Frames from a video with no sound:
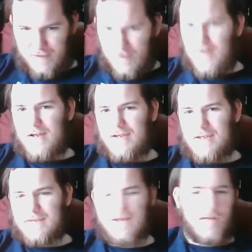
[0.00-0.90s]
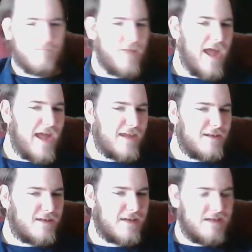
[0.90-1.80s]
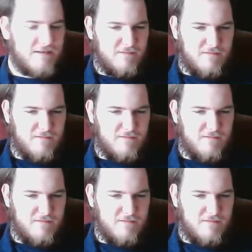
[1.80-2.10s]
good, he's not bad, in